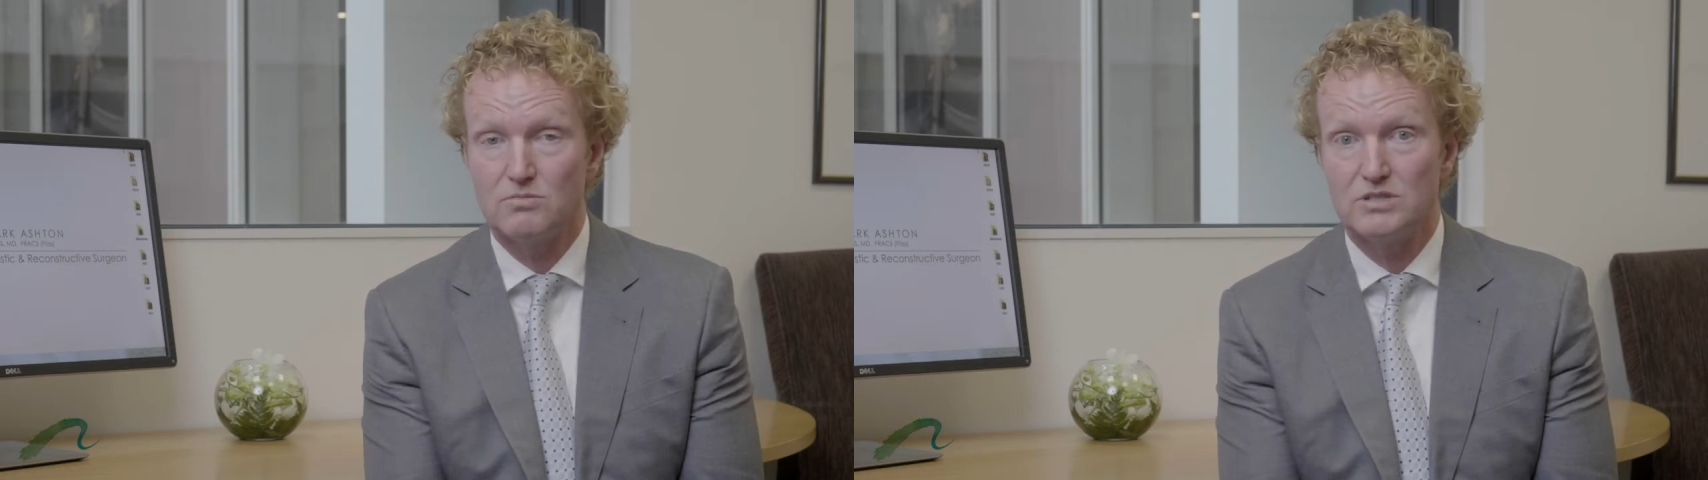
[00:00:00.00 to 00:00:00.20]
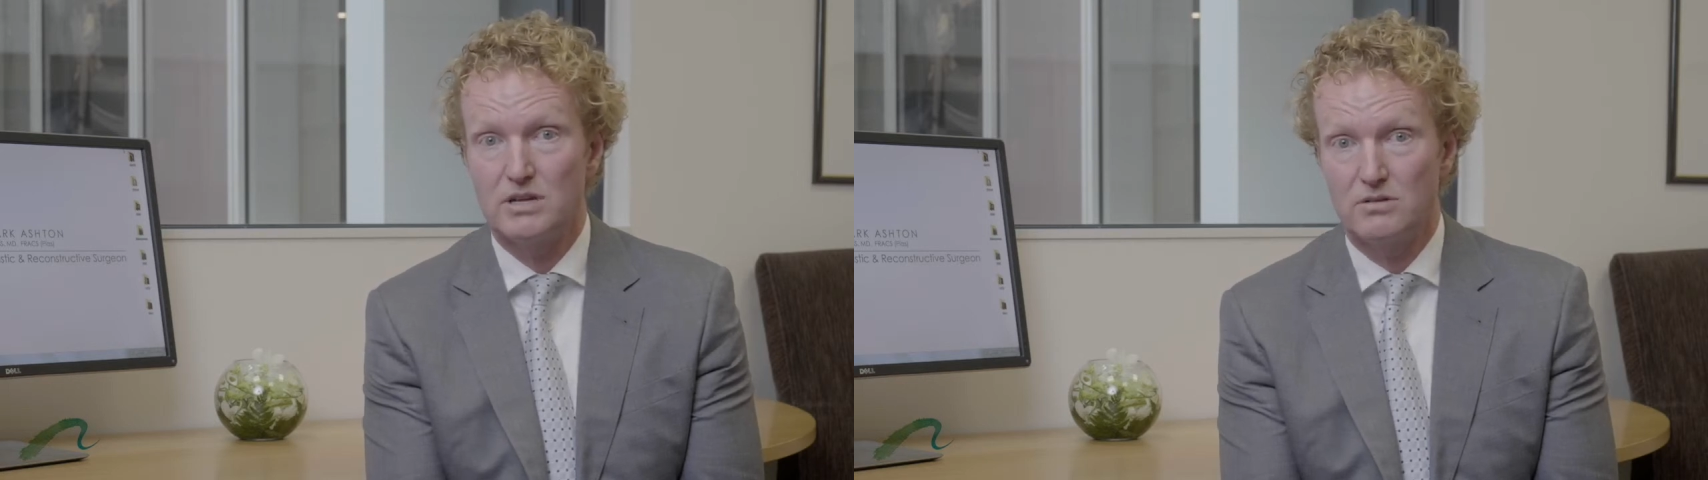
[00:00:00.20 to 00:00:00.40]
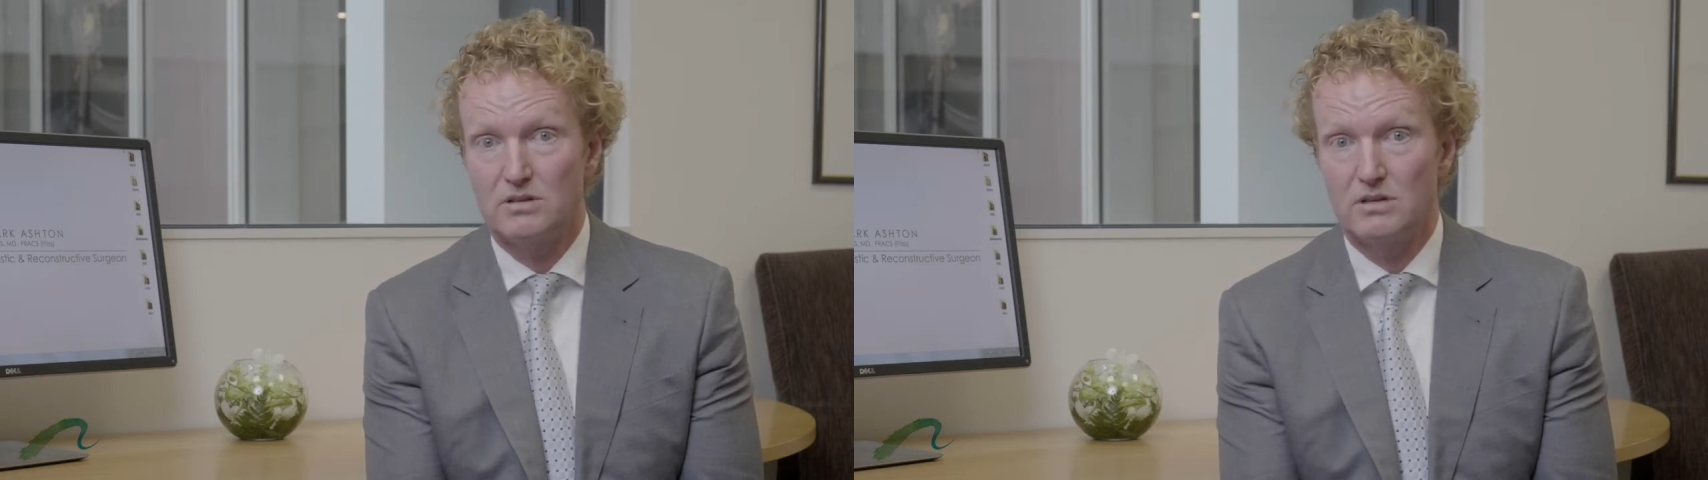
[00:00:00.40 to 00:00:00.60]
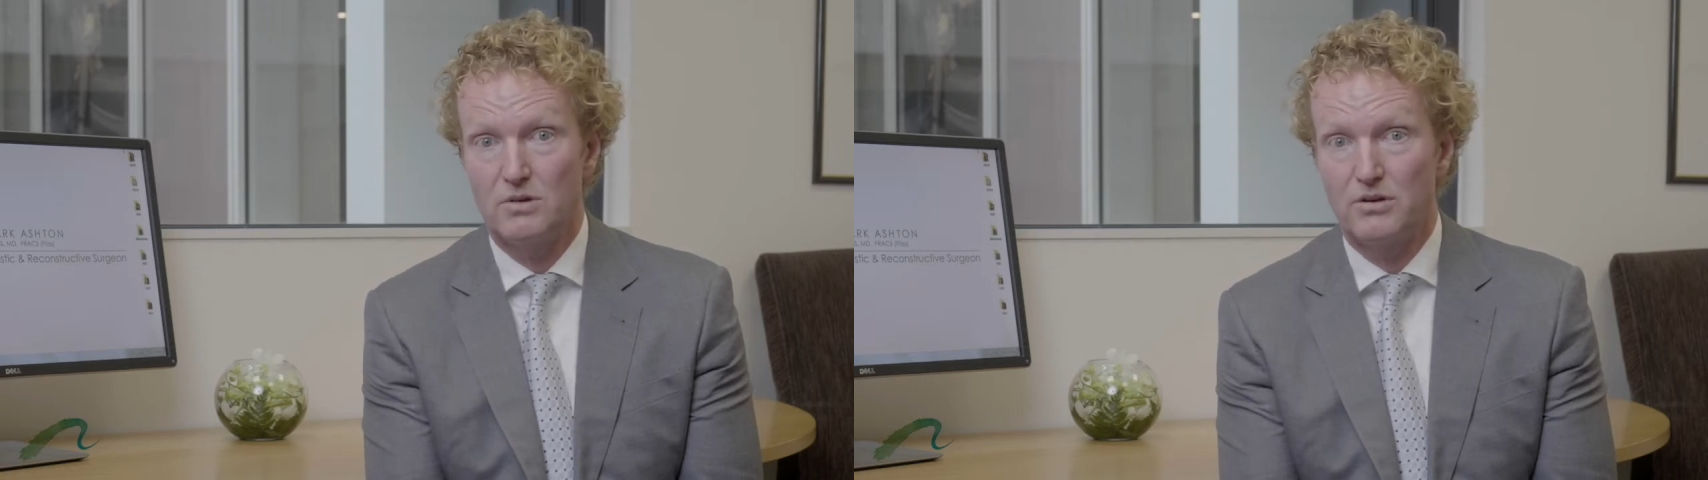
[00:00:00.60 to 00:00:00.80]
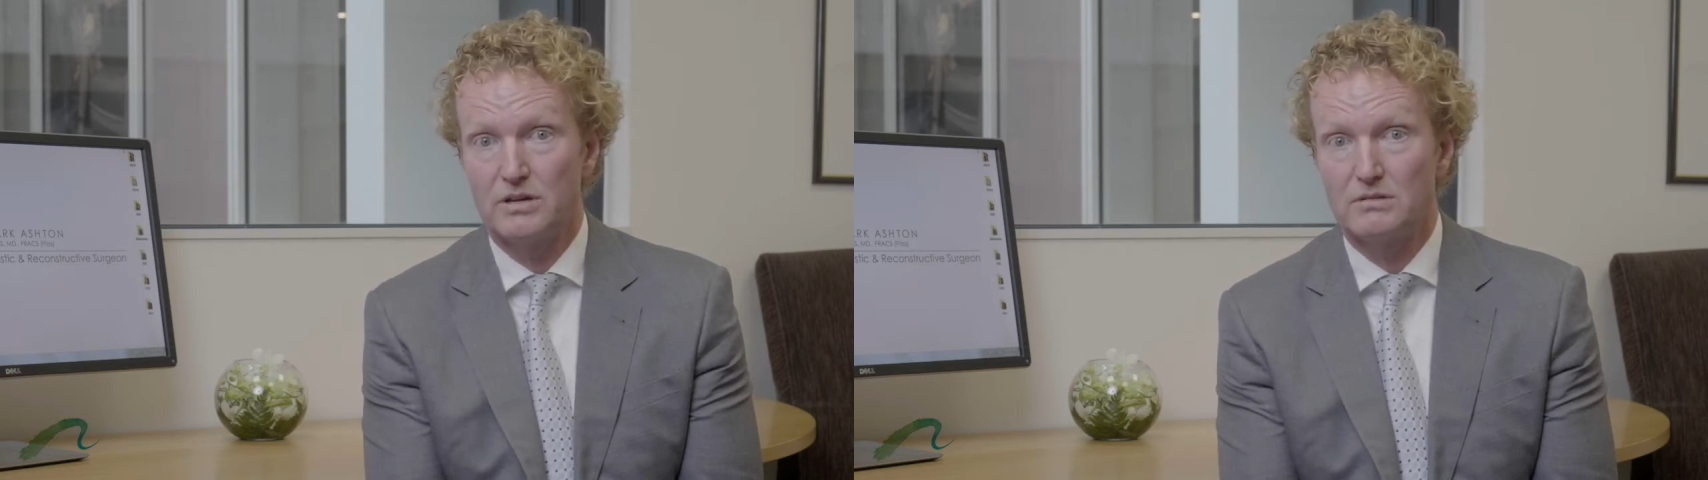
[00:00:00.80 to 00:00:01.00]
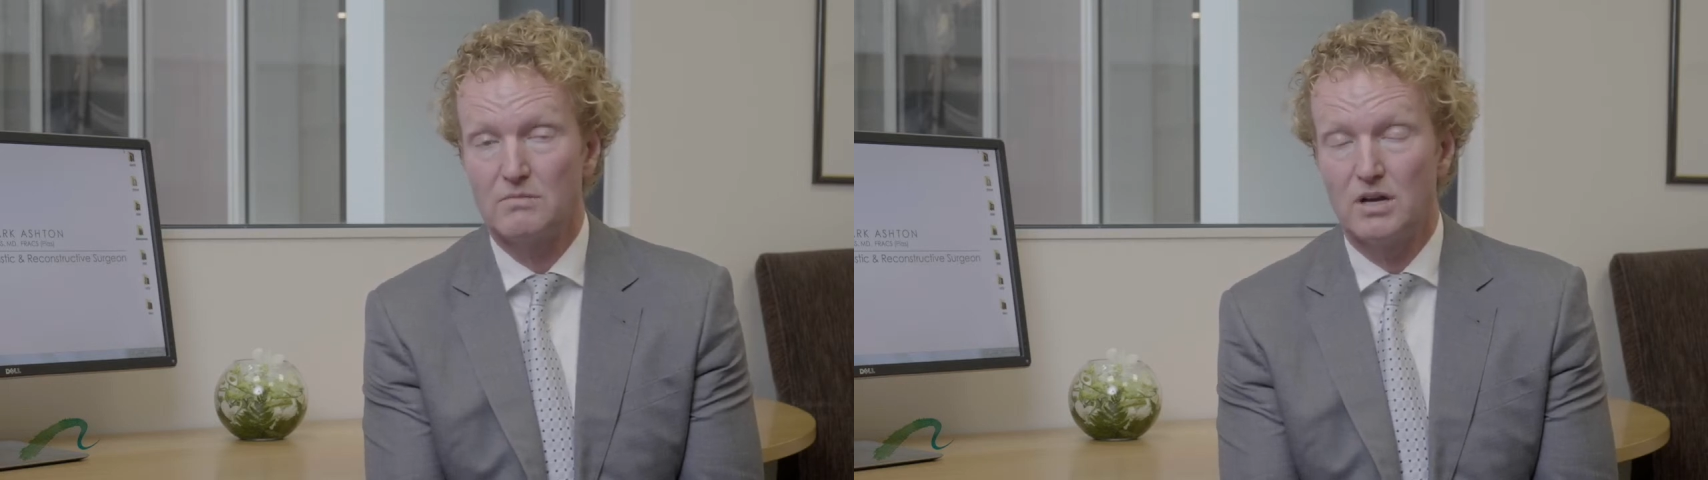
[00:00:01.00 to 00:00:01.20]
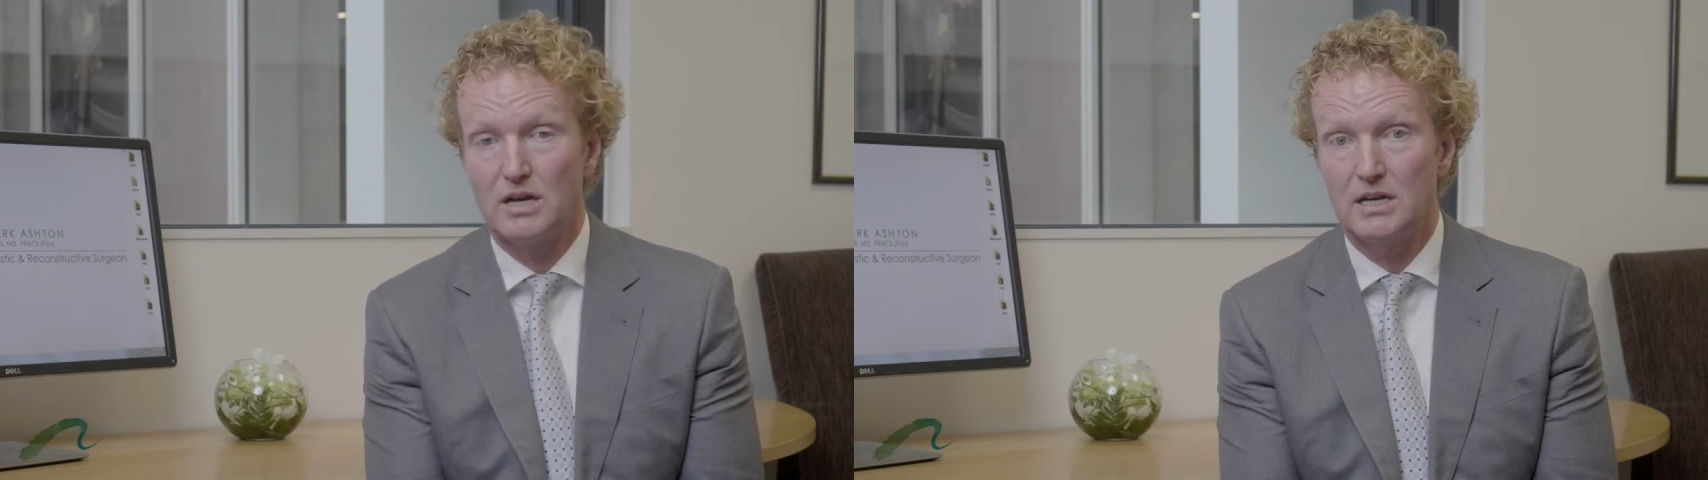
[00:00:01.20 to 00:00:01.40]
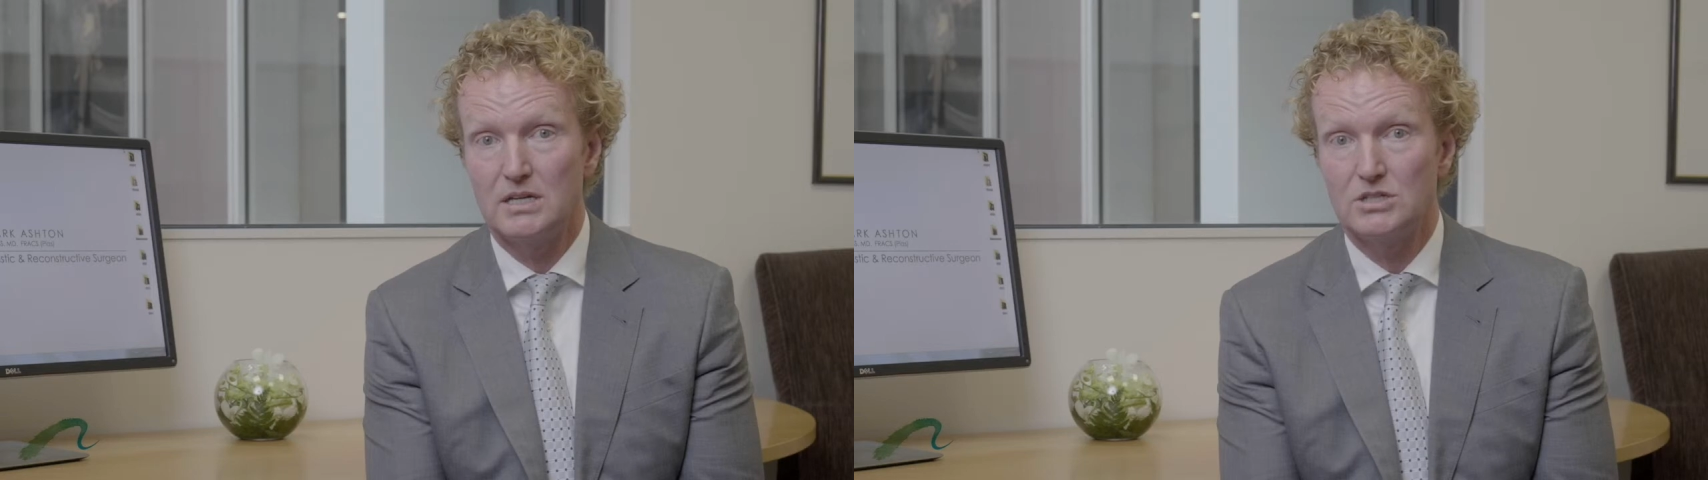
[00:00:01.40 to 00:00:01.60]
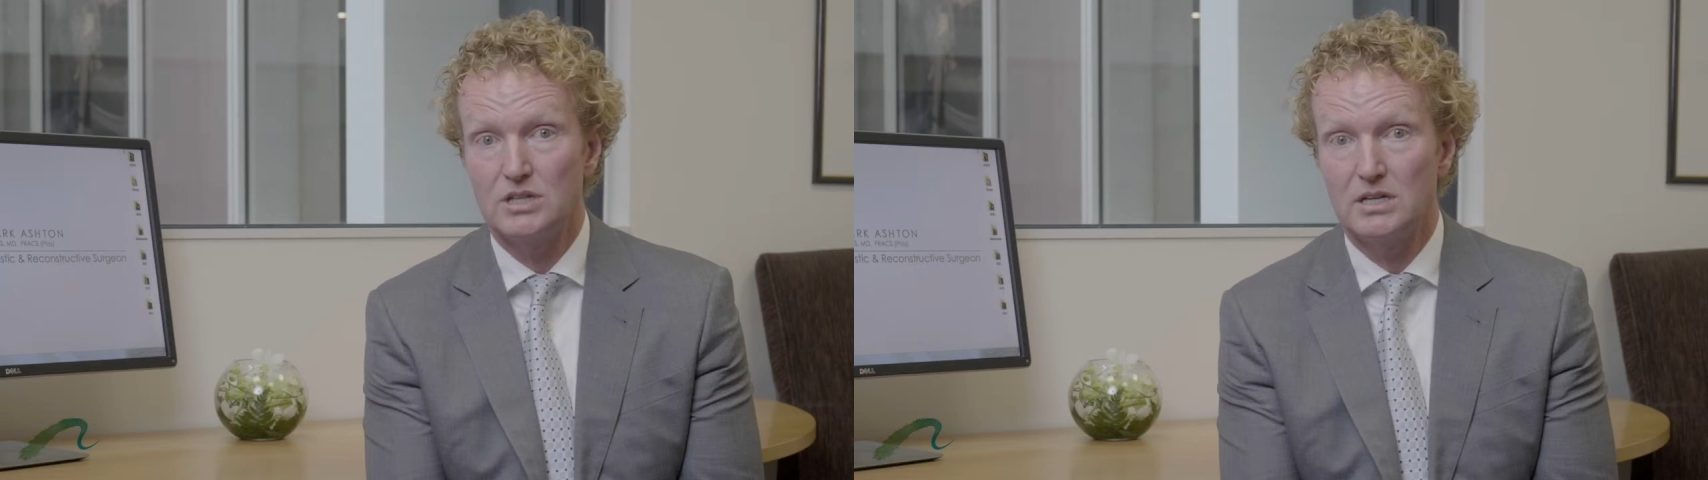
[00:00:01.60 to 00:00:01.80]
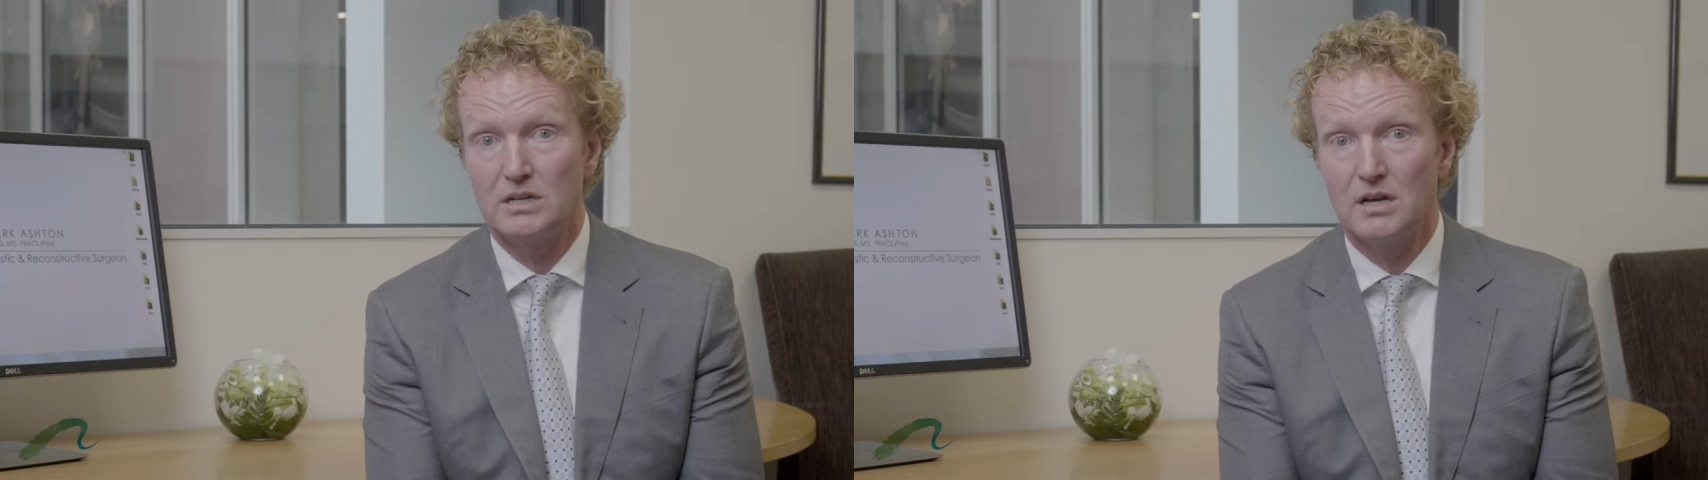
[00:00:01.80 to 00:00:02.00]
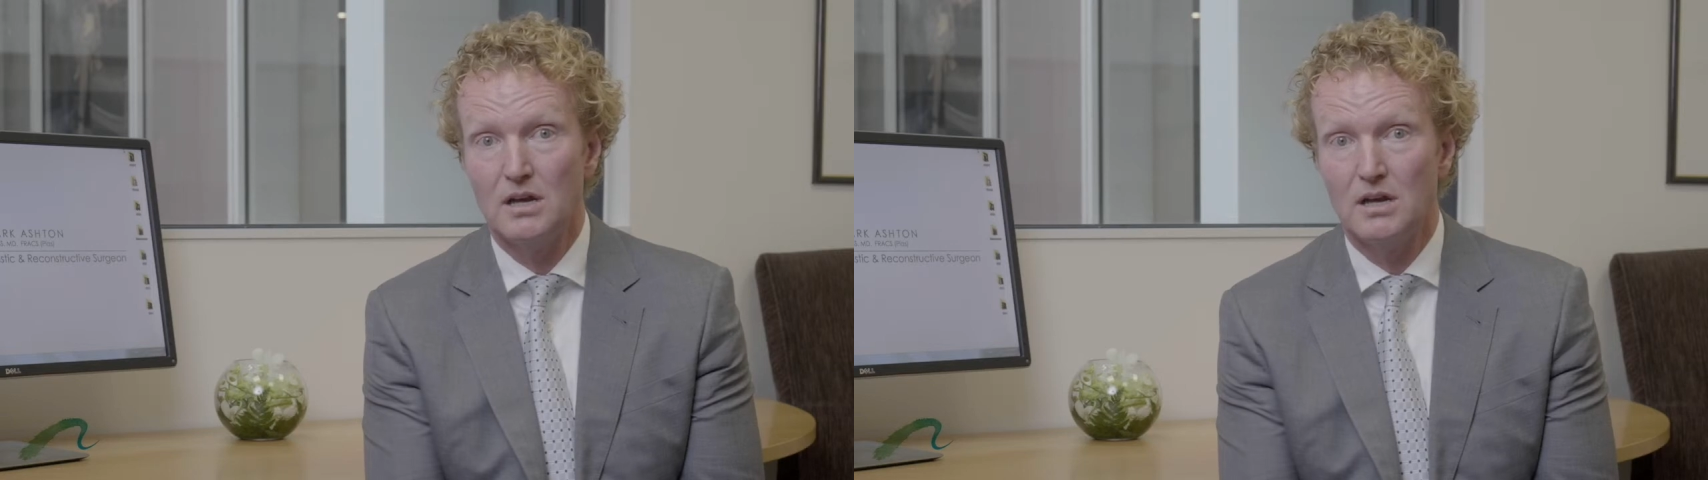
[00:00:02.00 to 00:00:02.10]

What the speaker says: which are held in America each year.